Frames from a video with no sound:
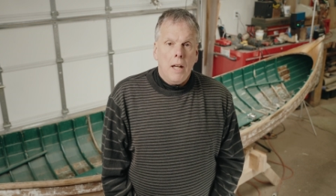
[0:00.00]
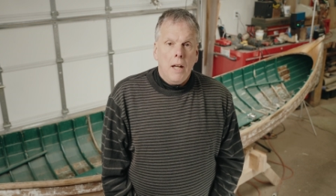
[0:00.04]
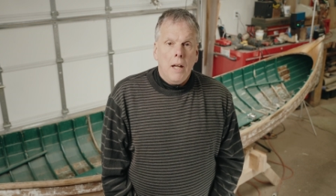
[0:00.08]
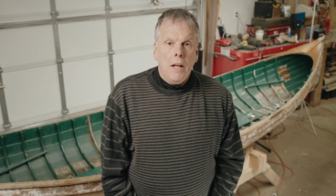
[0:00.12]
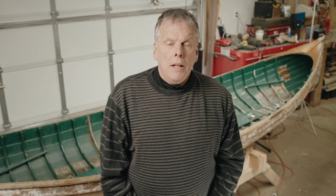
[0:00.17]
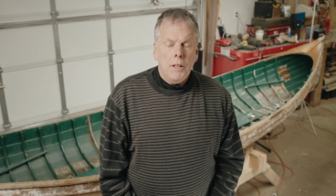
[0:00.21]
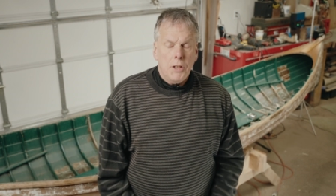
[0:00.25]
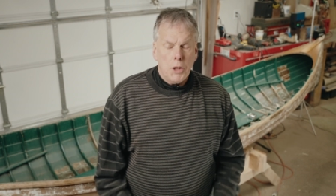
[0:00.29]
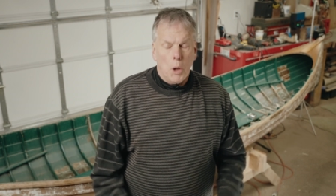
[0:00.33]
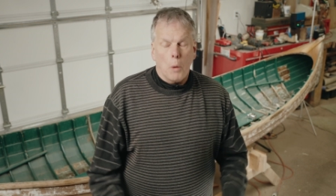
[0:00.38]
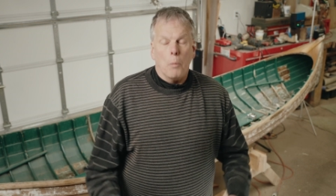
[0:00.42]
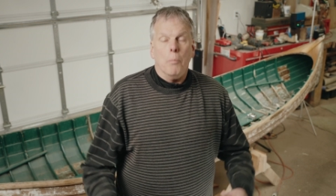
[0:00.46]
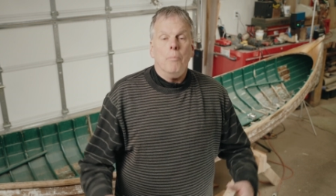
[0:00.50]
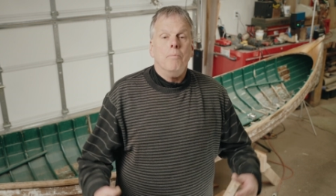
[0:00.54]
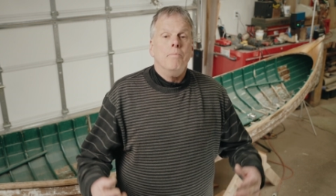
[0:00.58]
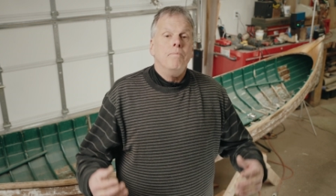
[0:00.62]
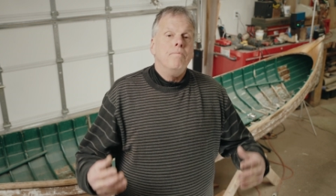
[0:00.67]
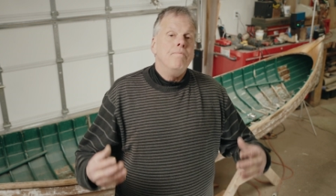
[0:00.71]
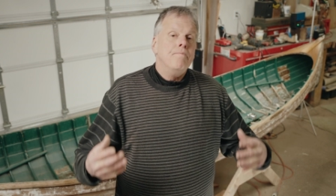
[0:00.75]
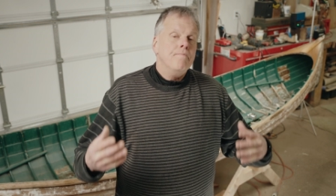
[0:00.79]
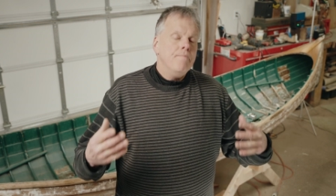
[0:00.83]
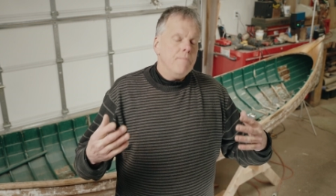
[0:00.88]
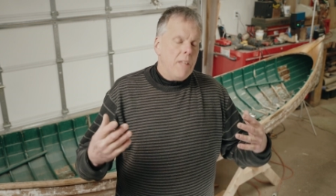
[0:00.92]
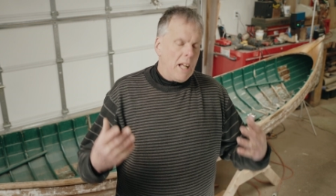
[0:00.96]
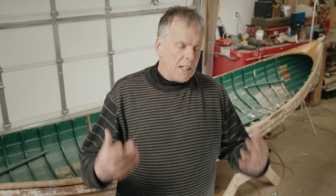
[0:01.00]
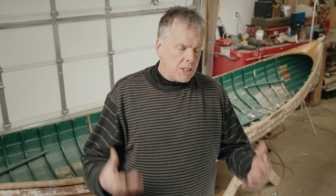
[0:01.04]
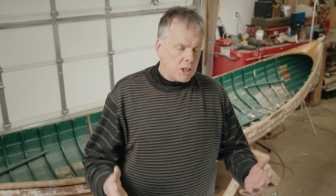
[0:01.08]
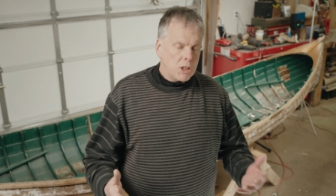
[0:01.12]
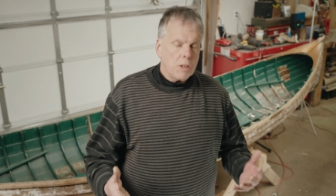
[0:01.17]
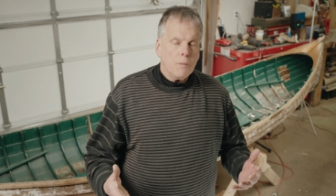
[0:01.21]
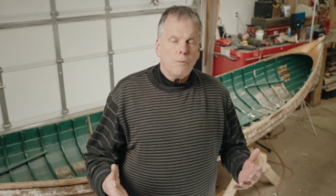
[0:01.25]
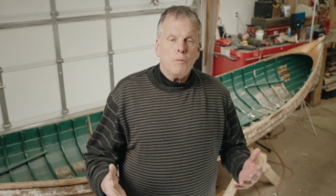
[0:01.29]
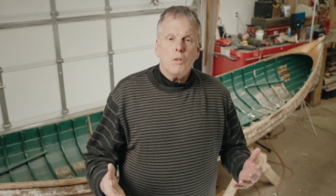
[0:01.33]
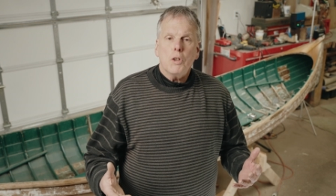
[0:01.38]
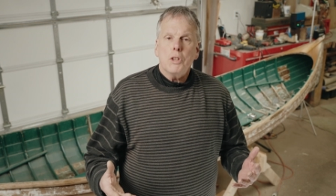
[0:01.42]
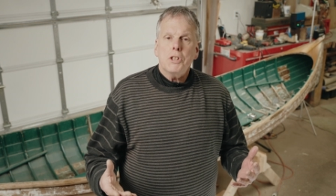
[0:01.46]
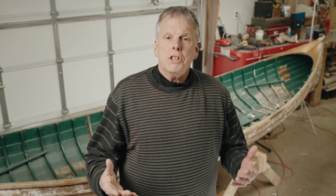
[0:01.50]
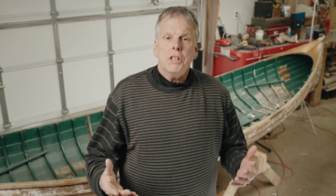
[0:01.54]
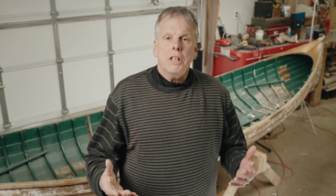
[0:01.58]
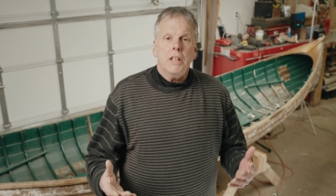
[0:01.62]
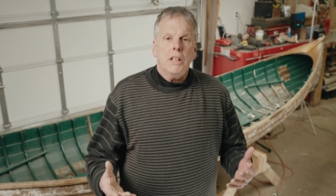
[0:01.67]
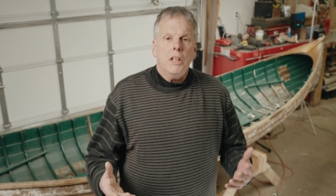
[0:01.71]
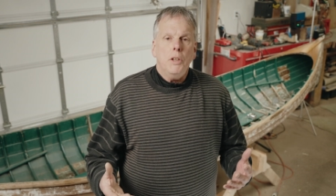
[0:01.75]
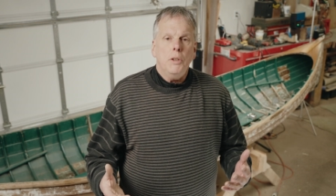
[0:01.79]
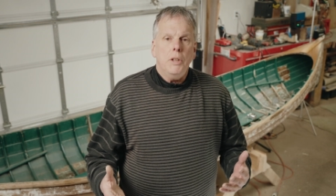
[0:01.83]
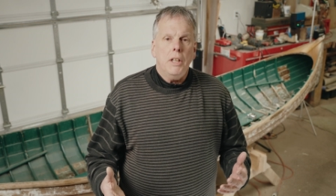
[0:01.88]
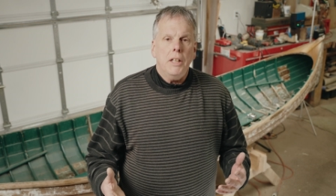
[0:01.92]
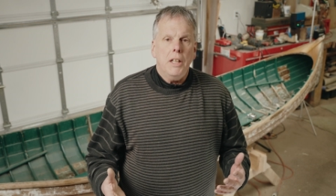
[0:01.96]
So that's the first thing
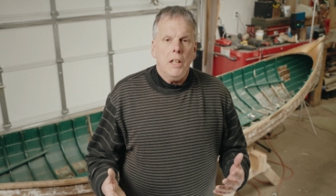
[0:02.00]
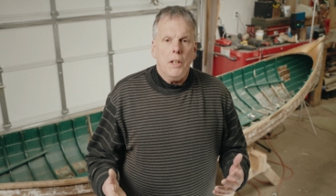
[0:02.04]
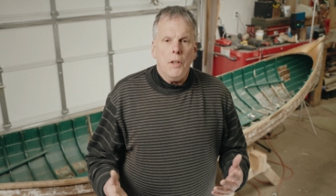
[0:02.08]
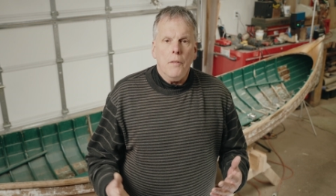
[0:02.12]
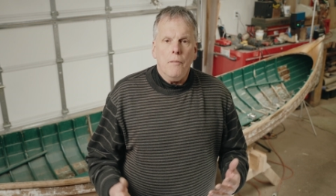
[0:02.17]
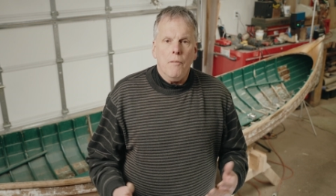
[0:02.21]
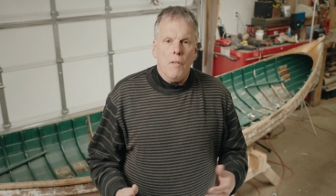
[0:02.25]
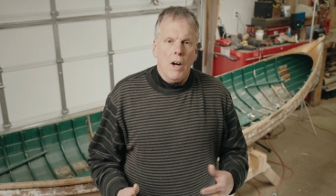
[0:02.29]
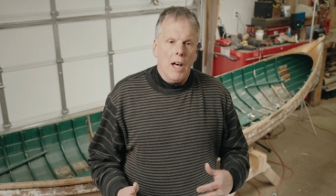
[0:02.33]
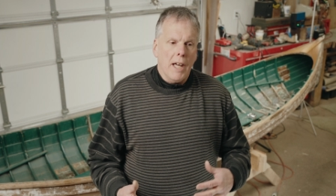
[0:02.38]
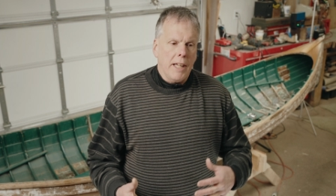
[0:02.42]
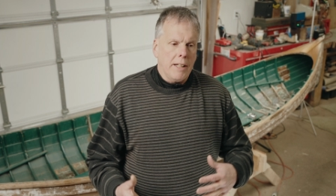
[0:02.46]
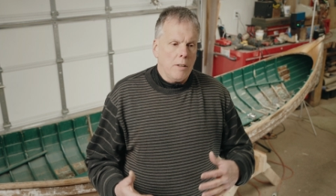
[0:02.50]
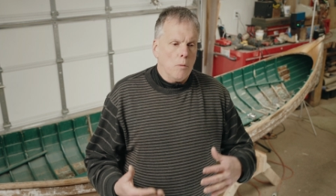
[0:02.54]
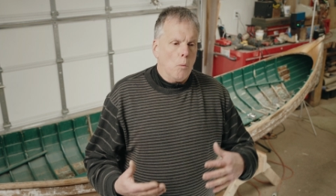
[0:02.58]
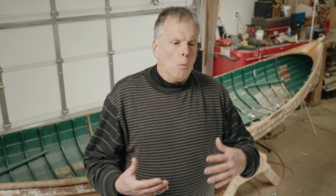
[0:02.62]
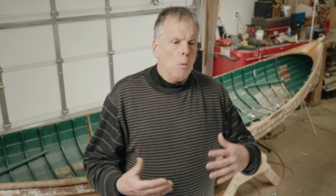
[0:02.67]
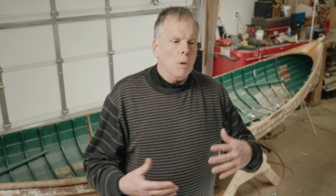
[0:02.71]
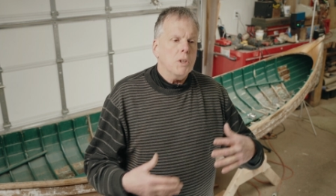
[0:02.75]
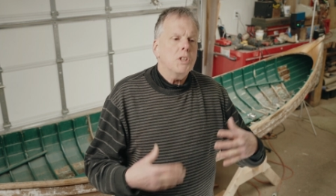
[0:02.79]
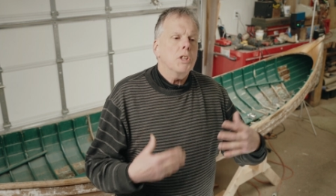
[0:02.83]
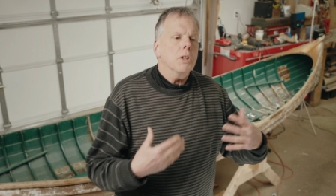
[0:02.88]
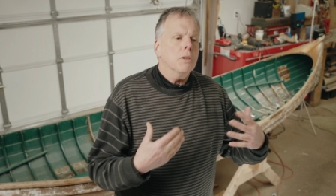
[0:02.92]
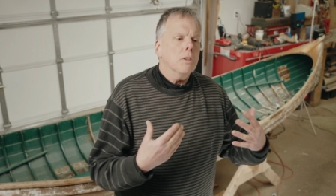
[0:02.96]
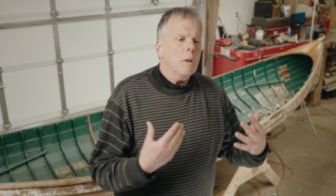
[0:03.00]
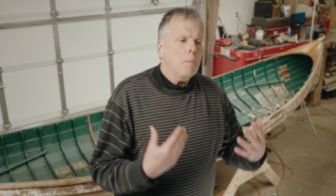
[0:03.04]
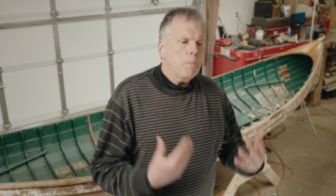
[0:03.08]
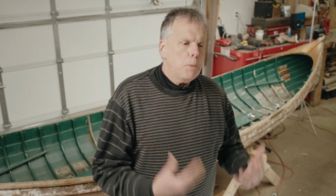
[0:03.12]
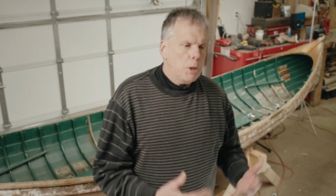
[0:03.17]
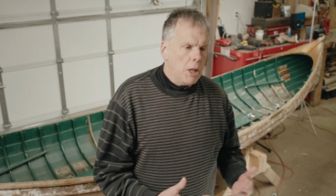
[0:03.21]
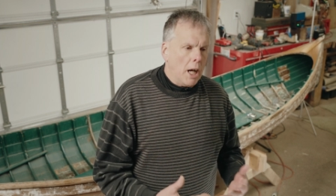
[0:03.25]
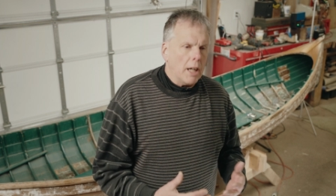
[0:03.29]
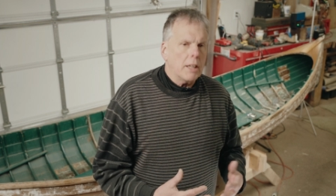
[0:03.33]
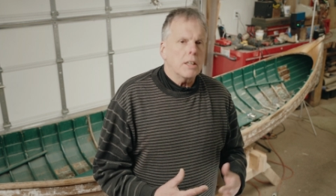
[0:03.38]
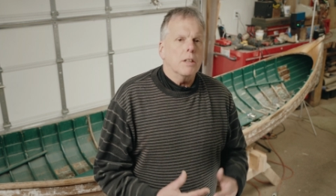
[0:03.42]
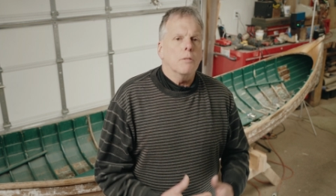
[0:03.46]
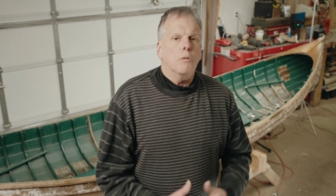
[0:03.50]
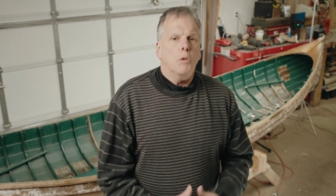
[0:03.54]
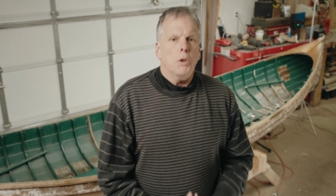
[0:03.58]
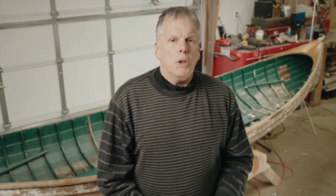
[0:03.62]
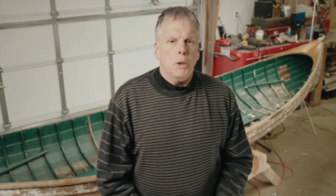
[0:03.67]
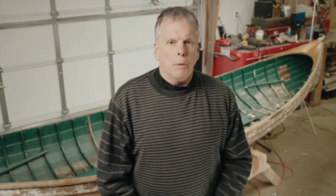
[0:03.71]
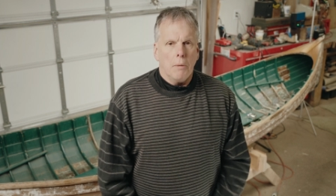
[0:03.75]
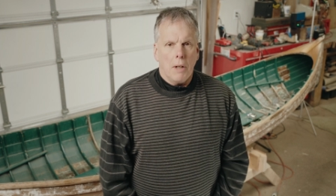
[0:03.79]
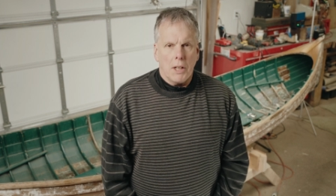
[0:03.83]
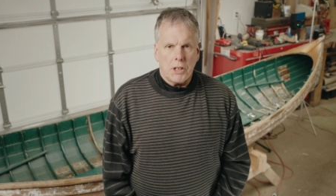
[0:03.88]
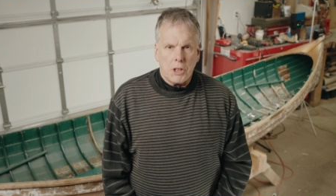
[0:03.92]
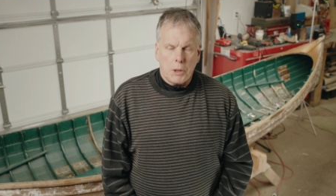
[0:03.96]
you need to define. What's your objective with
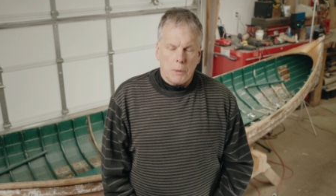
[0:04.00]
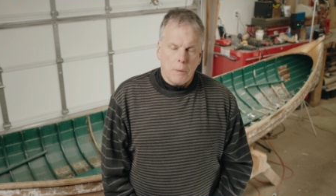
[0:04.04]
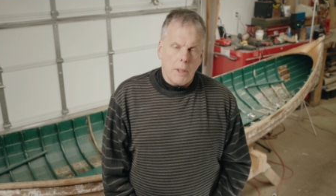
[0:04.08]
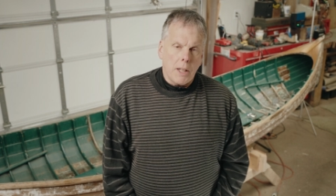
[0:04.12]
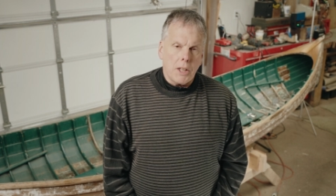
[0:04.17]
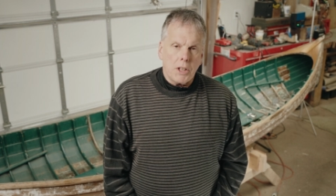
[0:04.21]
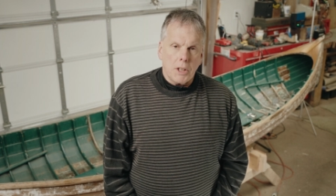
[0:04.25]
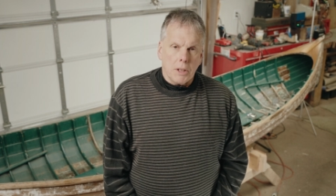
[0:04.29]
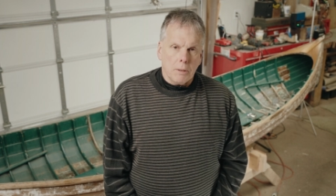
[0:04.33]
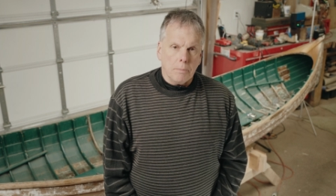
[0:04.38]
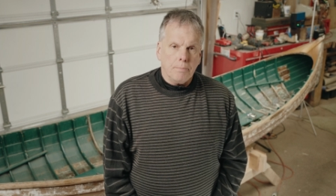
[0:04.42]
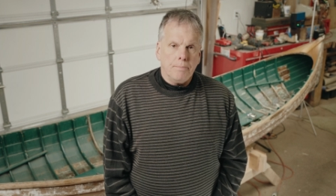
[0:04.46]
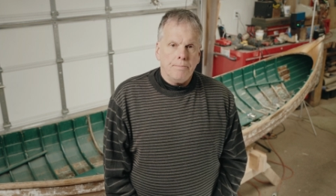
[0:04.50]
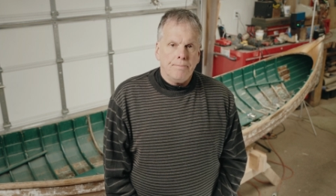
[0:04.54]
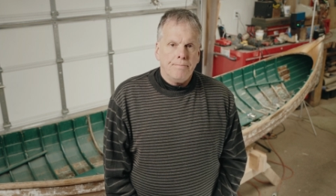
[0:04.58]
the restoration?